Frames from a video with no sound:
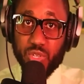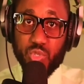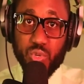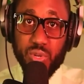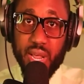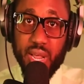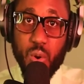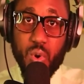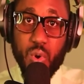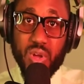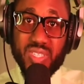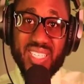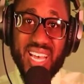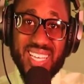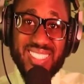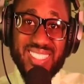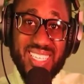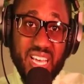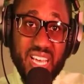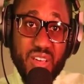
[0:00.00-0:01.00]
Networks
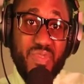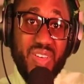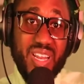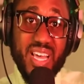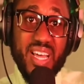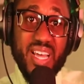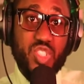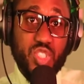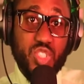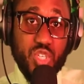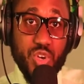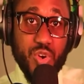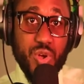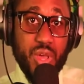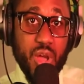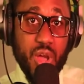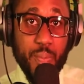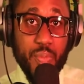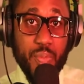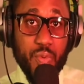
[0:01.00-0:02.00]
has given its
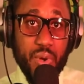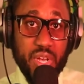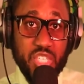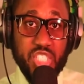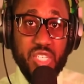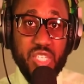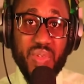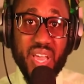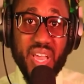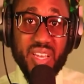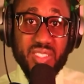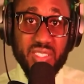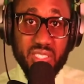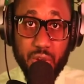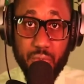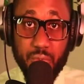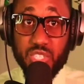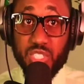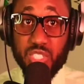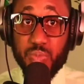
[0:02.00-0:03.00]
security operation a
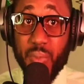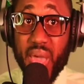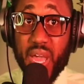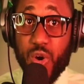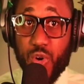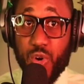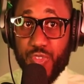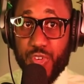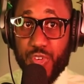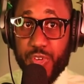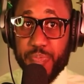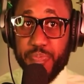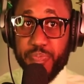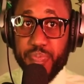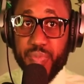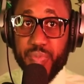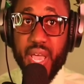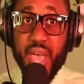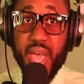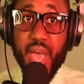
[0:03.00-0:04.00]
serious makeover.
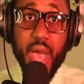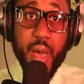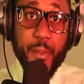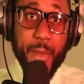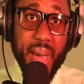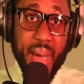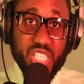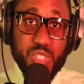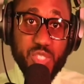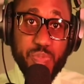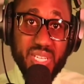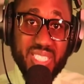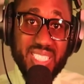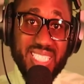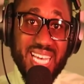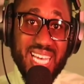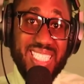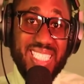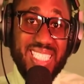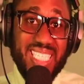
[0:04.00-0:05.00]
Management
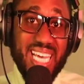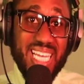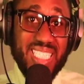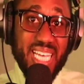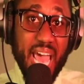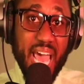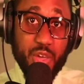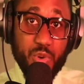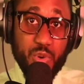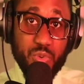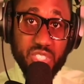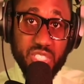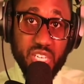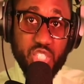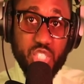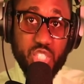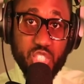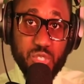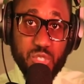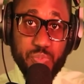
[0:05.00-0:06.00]
says its
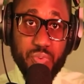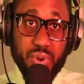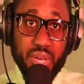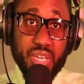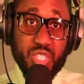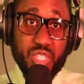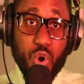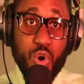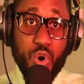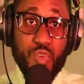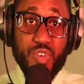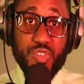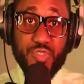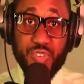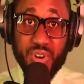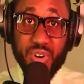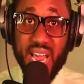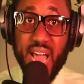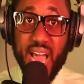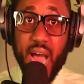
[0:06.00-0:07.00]
acquisition spree is over
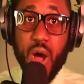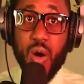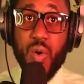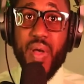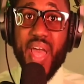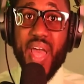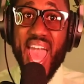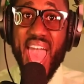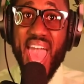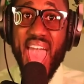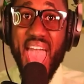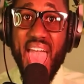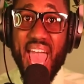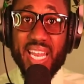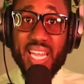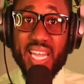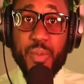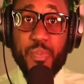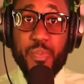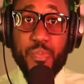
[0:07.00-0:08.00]
for now,
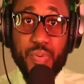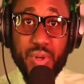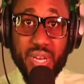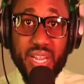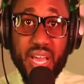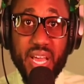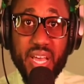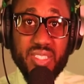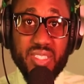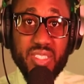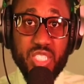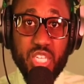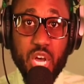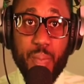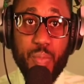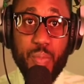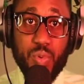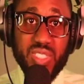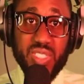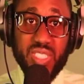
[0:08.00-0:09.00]
and it predicts
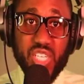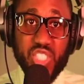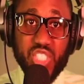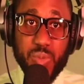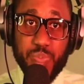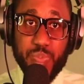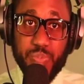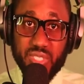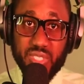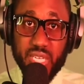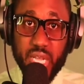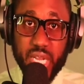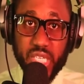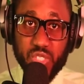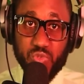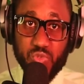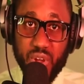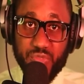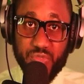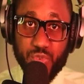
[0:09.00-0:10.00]
double-digit
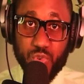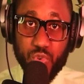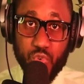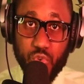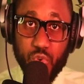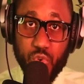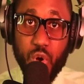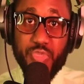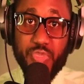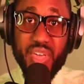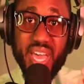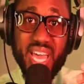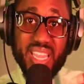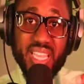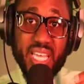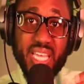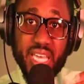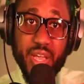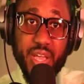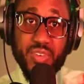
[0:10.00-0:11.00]
percentage revenue growth in
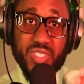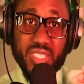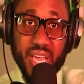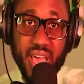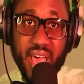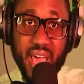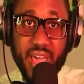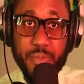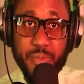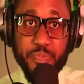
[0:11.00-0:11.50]
the years ahead.